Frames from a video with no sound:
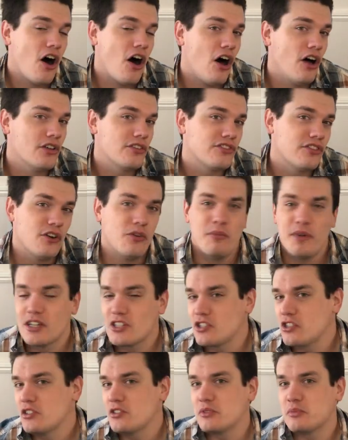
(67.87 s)
Also, make
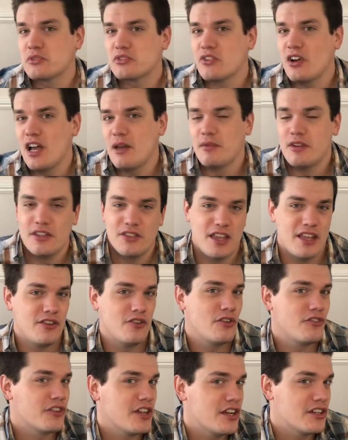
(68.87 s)
sure you subscribe and hit that
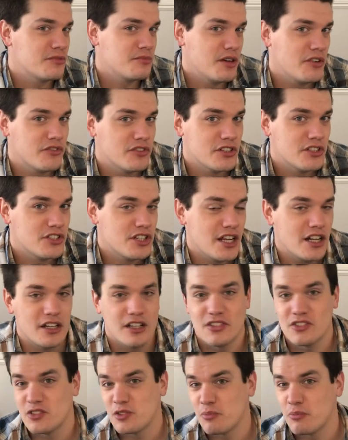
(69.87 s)
notification bell for the channel
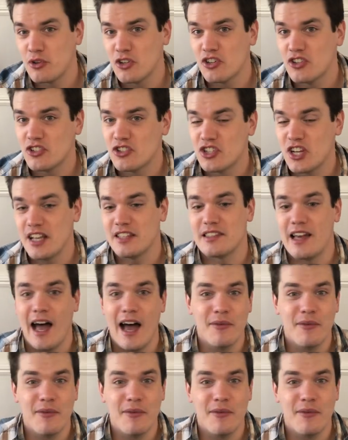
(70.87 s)
because there's a pretty good chance